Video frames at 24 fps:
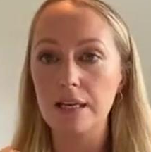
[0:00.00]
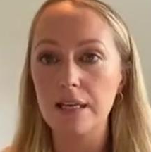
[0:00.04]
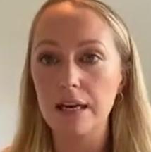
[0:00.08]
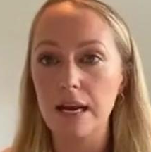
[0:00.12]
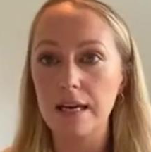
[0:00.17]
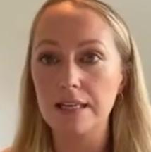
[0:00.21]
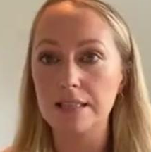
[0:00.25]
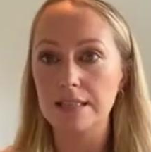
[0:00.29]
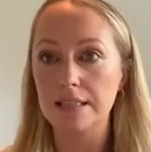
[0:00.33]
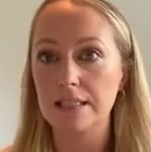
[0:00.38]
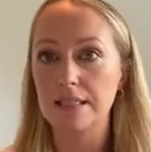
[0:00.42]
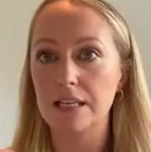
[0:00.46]

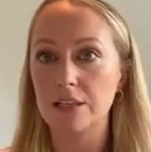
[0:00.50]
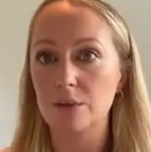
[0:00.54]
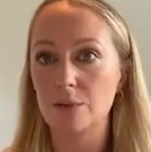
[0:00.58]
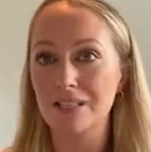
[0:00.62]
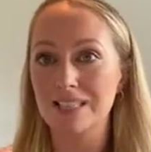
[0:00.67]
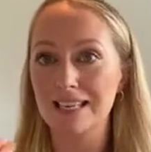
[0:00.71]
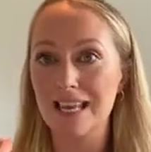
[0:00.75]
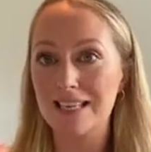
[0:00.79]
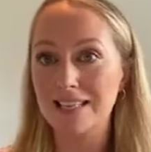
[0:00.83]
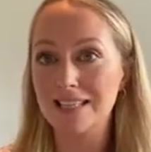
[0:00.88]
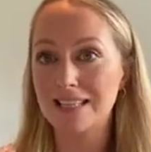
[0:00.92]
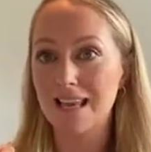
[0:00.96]
as I said, we
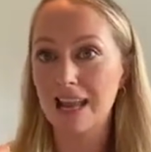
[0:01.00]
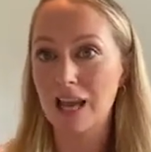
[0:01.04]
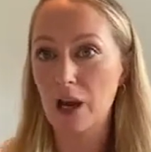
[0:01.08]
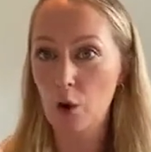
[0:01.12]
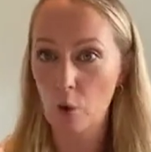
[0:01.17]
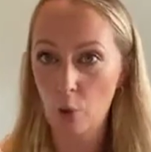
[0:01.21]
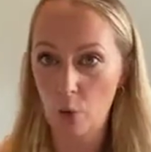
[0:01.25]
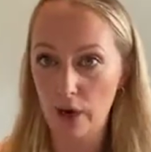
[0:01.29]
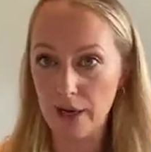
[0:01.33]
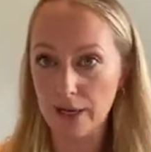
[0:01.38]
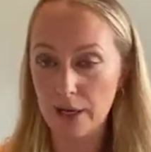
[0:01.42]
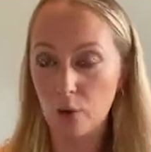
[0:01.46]
tend to get
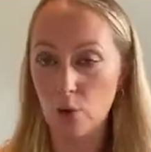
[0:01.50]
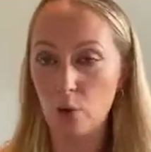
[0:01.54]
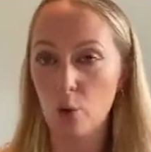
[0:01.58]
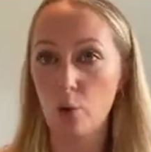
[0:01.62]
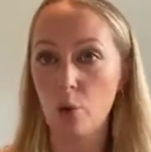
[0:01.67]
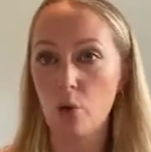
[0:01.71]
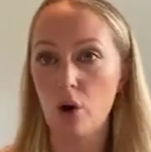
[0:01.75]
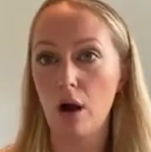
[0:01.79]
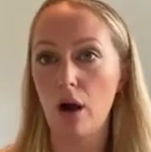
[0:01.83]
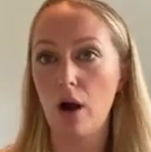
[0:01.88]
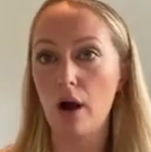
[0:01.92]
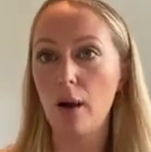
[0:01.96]
quite
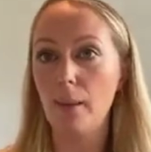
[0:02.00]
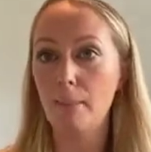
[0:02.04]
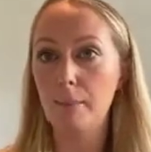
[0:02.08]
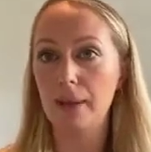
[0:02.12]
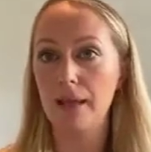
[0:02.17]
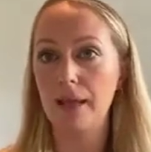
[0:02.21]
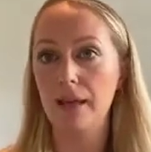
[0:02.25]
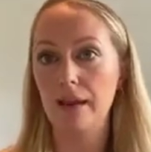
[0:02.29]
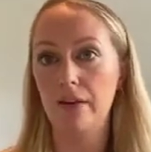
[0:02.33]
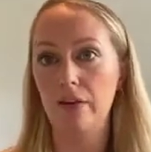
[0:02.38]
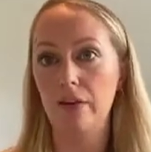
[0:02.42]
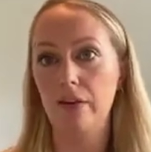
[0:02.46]
caught up
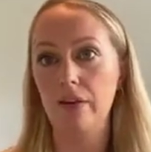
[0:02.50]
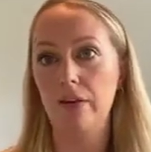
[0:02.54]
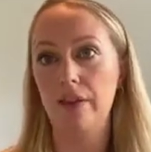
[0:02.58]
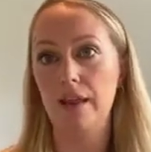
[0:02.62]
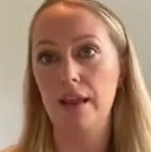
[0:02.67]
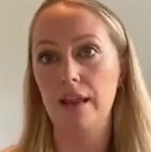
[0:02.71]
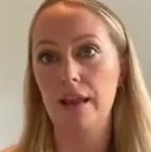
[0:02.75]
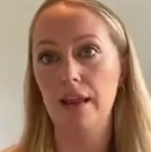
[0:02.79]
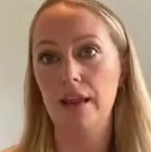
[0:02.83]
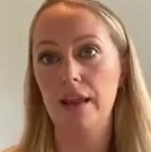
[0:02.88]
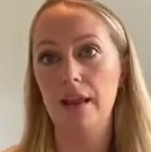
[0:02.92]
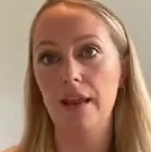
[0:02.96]
in
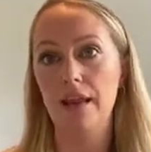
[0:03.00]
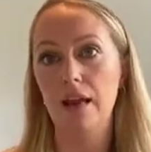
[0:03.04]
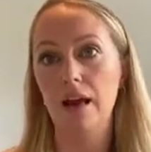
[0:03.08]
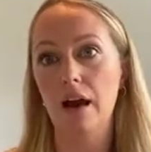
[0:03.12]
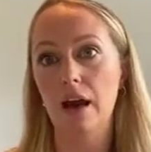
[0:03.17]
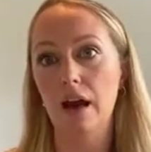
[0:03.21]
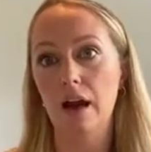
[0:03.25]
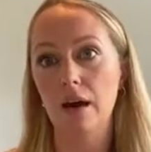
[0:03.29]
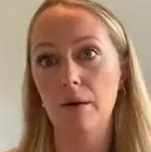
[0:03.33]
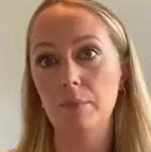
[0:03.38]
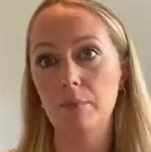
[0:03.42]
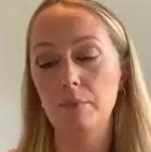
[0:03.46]
the
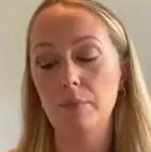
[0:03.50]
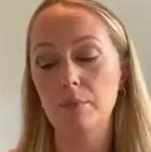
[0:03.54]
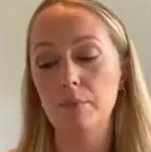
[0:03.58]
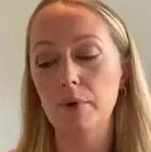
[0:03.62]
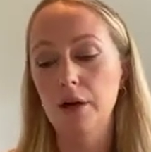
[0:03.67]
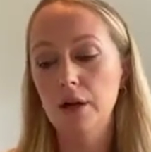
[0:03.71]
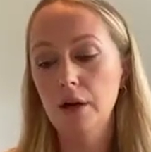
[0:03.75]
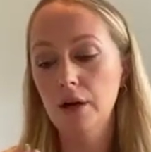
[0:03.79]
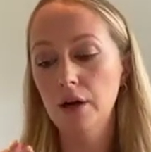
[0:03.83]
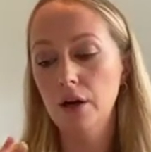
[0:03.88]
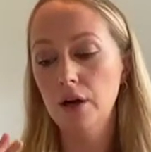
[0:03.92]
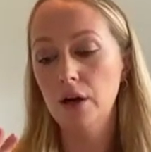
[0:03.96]

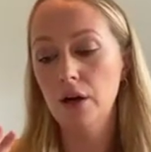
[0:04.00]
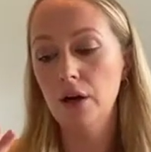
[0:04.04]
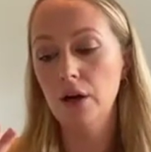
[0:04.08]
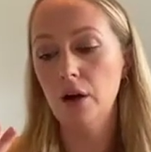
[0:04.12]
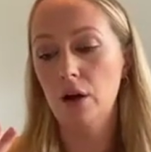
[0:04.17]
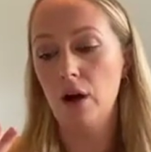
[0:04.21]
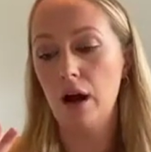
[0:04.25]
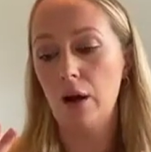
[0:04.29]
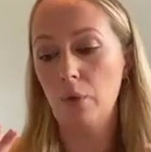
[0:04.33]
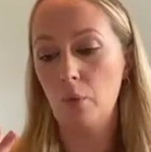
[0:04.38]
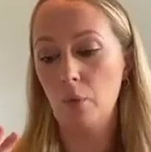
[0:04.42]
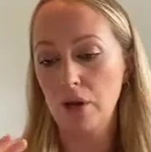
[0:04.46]

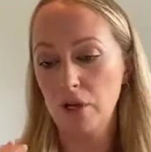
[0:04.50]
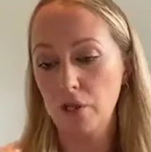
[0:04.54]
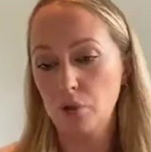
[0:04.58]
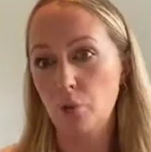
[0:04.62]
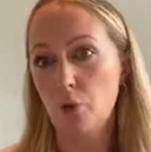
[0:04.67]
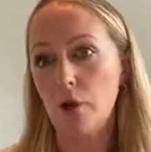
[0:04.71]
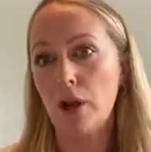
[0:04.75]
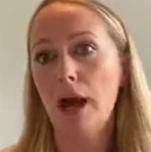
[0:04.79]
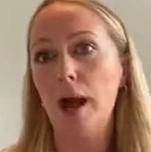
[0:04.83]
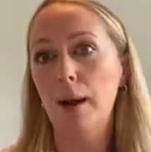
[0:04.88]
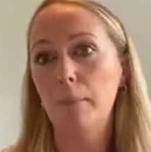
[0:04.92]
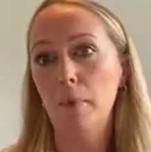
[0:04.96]
which
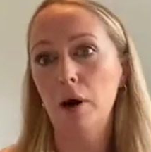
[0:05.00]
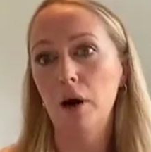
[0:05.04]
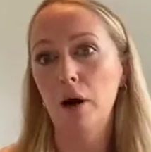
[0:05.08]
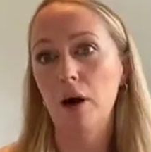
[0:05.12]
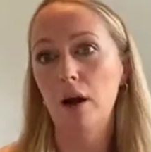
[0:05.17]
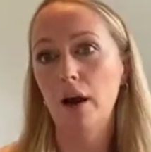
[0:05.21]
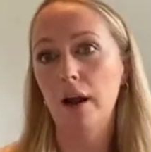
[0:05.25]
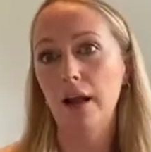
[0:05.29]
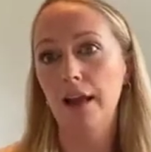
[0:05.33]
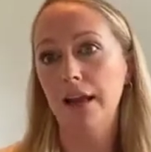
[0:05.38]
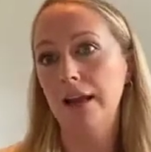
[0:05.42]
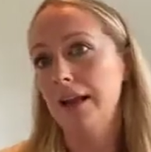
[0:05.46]
one am
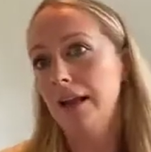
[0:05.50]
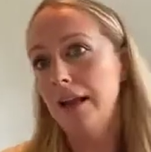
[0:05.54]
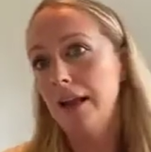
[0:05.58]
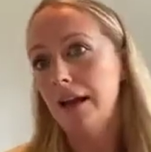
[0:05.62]
I,